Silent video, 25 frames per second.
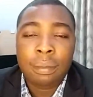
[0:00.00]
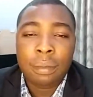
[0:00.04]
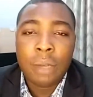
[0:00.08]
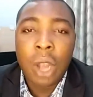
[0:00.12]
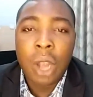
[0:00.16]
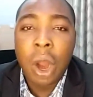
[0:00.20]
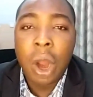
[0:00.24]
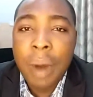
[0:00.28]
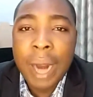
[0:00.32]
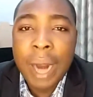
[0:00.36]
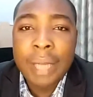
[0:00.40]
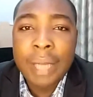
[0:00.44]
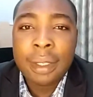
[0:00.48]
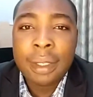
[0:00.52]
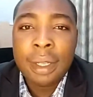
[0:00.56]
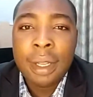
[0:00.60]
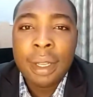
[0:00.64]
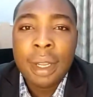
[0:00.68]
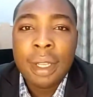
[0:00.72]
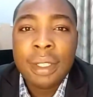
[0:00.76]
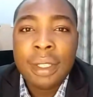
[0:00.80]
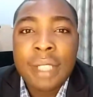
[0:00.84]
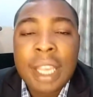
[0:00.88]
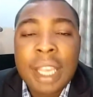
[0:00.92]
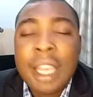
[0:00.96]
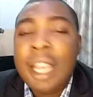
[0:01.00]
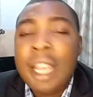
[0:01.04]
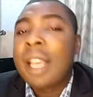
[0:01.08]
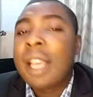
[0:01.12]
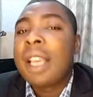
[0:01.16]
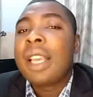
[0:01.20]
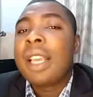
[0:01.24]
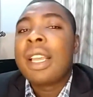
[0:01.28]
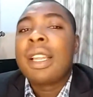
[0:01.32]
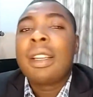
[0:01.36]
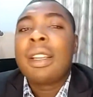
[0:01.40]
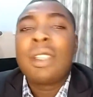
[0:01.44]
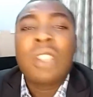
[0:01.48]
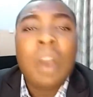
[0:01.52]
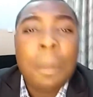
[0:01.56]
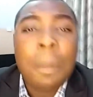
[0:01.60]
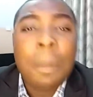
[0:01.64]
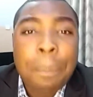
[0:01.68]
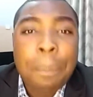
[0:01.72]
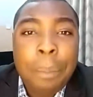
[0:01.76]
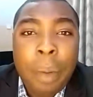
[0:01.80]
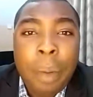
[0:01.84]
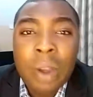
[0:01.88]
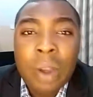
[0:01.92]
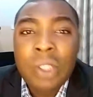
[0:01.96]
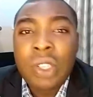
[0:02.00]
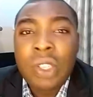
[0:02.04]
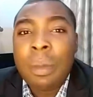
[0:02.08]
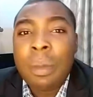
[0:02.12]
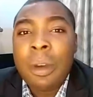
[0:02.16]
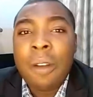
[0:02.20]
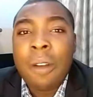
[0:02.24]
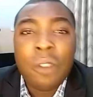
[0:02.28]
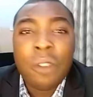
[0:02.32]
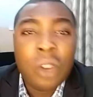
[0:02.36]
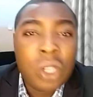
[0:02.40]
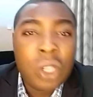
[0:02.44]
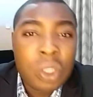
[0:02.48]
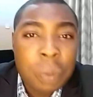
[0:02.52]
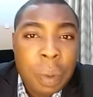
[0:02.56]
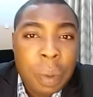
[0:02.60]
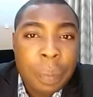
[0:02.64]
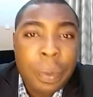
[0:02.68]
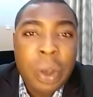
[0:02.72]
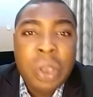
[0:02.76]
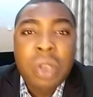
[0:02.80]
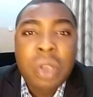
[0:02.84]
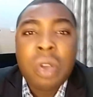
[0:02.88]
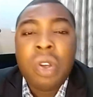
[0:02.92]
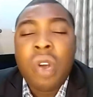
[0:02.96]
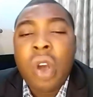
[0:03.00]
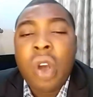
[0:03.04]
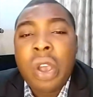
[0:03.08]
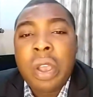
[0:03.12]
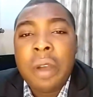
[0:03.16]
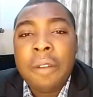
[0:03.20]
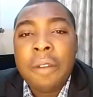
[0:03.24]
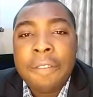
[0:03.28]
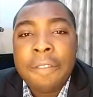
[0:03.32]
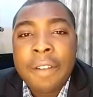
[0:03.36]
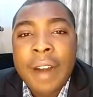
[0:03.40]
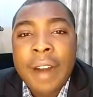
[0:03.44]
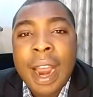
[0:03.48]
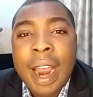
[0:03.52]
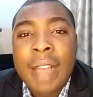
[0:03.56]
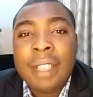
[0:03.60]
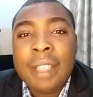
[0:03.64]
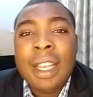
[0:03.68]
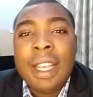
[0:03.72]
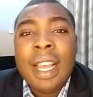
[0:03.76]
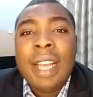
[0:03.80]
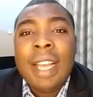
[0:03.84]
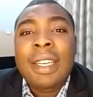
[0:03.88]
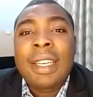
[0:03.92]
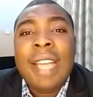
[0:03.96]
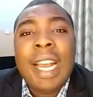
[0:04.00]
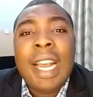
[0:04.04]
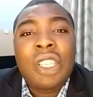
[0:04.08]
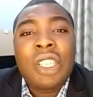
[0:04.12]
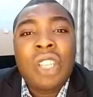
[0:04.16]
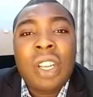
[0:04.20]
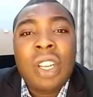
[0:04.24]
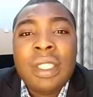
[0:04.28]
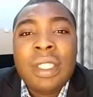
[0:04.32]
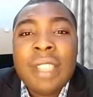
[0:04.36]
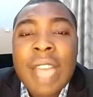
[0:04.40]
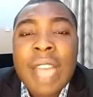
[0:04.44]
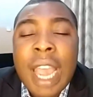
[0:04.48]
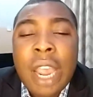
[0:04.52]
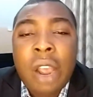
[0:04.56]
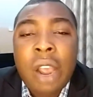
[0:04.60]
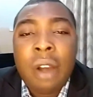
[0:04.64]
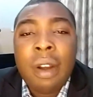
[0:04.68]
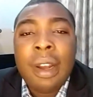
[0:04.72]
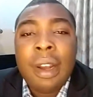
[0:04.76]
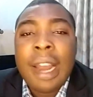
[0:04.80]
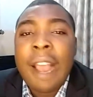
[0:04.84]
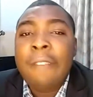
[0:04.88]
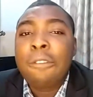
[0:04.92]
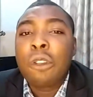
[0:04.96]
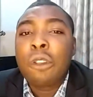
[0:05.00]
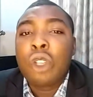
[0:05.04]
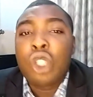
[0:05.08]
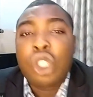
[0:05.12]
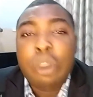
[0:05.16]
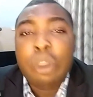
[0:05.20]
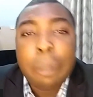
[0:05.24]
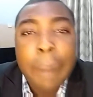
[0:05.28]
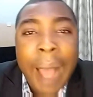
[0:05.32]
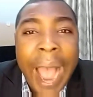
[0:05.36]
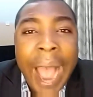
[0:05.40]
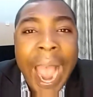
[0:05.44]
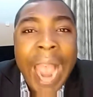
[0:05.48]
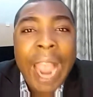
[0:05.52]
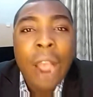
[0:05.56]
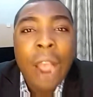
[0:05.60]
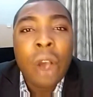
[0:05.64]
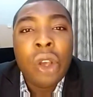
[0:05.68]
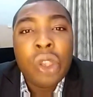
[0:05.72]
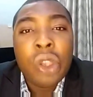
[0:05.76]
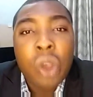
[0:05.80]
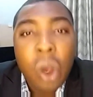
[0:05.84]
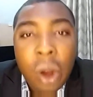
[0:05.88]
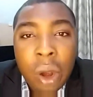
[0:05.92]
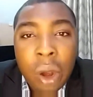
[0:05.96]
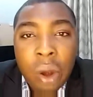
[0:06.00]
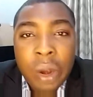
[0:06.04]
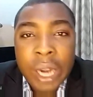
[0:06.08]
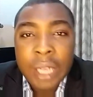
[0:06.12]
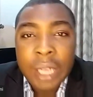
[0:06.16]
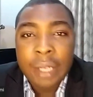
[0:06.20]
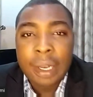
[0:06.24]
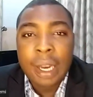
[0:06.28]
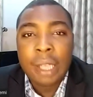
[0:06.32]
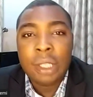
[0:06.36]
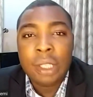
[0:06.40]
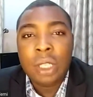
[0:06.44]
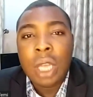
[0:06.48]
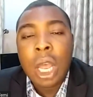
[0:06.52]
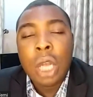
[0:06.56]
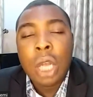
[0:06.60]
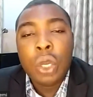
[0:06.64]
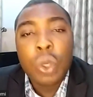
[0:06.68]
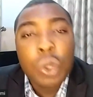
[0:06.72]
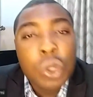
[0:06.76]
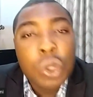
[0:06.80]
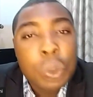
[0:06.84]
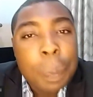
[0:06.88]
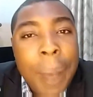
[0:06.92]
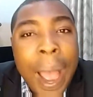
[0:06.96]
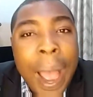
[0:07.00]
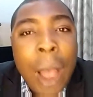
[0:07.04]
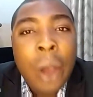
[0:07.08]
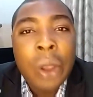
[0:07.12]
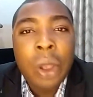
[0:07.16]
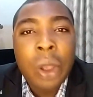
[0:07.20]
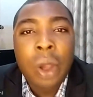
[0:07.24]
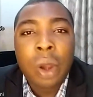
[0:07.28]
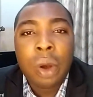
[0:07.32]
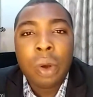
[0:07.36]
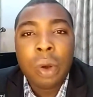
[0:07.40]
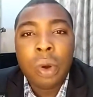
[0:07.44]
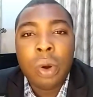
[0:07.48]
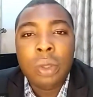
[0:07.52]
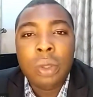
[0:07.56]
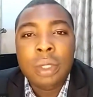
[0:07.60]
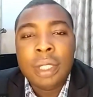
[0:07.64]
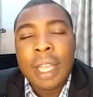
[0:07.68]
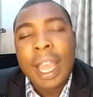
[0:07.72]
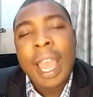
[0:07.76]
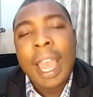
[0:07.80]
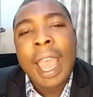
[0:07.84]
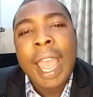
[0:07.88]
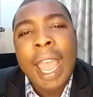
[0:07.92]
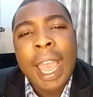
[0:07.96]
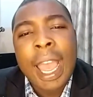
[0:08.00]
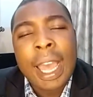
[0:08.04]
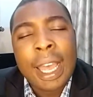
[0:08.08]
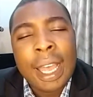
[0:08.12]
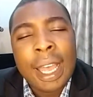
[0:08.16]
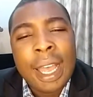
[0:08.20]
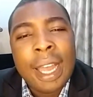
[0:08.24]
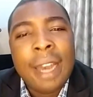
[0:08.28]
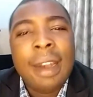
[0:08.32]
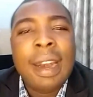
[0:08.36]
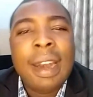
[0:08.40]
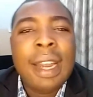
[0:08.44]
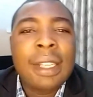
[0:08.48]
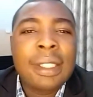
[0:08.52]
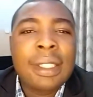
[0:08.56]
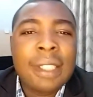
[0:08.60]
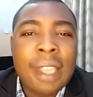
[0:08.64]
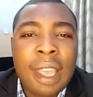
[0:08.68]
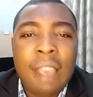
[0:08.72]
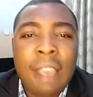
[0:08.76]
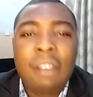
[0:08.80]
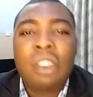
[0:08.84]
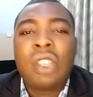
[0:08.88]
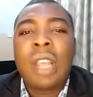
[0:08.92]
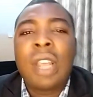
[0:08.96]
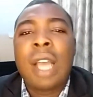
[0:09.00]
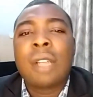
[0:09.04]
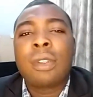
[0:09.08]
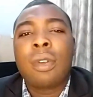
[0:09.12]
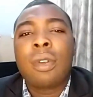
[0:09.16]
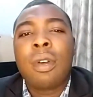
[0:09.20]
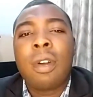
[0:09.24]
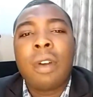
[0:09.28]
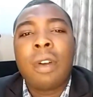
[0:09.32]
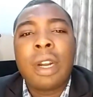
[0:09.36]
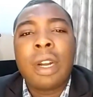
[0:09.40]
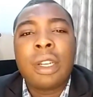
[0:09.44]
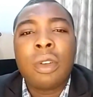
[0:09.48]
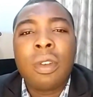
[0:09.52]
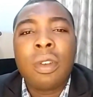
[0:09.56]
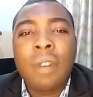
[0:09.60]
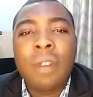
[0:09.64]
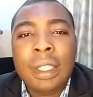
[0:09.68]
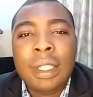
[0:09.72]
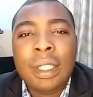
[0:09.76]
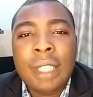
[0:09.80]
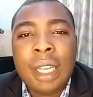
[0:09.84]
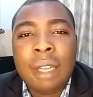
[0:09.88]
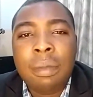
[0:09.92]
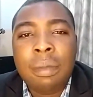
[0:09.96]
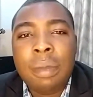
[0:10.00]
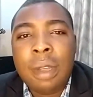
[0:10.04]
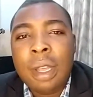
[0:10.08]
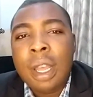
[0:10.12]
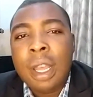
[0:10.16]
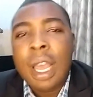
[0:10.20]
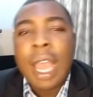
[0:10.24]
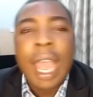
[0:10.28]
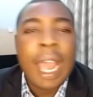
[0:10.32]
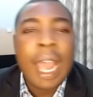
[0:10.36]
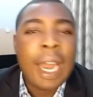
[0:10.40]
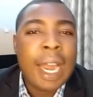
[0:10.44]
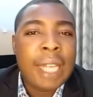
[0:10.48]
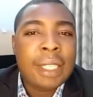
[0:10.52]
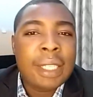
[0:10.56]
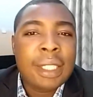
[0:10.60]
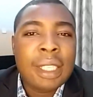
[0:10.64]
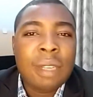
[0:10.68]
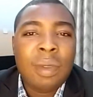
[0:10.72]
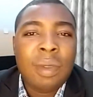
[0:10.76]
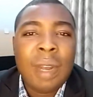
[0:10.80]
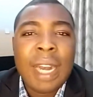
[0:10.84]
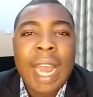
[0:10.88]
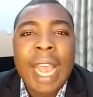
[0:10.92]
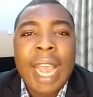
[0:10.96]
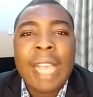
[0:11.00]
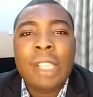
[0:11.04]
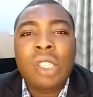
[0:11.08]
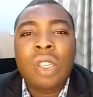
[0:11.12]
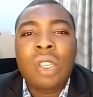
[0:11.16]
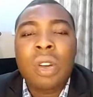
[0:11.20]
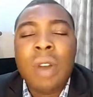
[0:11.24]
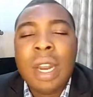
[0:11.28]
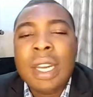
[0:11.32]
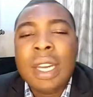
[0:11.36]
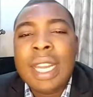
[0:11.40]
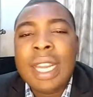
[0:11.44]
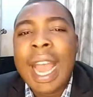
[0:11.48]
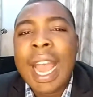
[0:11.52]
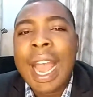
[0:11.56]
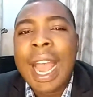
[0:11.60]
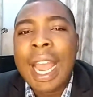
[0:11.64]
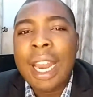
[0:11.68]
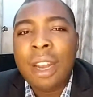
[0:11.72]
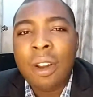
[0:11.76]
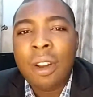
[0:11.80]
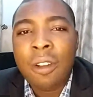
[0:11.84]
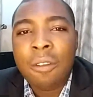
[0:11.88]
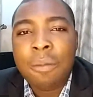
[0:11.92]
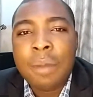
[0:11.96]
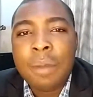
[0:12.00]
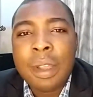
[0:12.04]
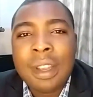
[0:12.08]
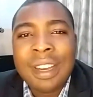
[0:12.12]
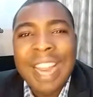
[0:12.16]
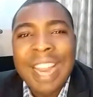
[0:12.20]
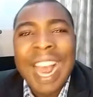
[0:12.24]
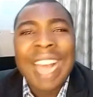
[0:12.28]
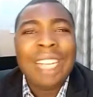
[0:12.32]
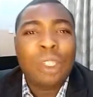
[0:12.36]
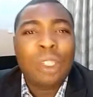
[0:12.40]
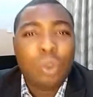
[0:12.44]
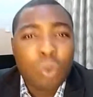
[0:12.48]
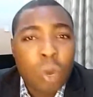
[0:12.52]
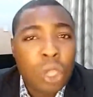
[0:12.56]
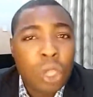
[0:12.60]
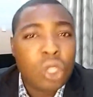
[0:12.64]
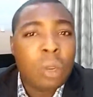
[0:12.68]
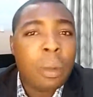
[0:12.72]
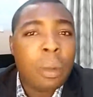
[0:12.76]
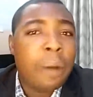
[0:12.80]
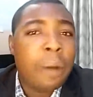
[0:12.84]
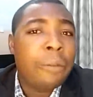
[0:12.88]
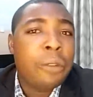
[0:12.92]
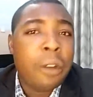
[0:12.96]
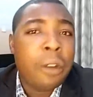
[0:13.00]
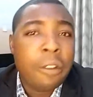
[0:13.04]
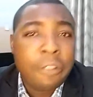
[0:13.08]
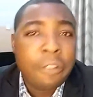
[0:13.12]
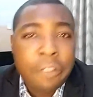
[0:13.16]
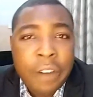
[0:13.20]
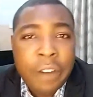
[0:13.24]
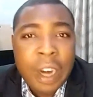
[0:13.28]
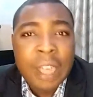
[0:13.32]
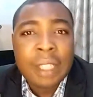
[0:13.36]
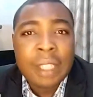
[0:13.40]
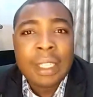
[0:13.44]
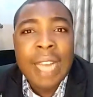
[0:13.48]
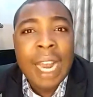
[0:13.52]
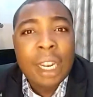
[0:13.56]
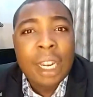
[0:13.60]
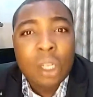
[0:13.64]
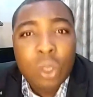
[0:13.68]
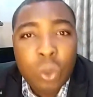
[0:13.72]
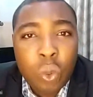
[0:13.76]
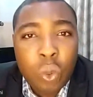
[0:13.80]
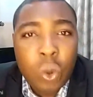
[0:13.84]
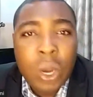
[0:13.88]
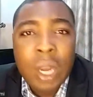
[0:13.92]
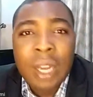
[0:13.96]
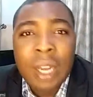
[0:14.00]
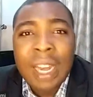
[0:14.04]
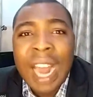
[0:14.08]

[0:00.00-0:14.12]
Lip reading: All right? See, some of those people you call your friends, they are just there in your life to spy on your greatness, to spy on your growth. Let's see if she has already overtaken me, and let's see whether it's already ahead of me. That's what some of your friends are doing.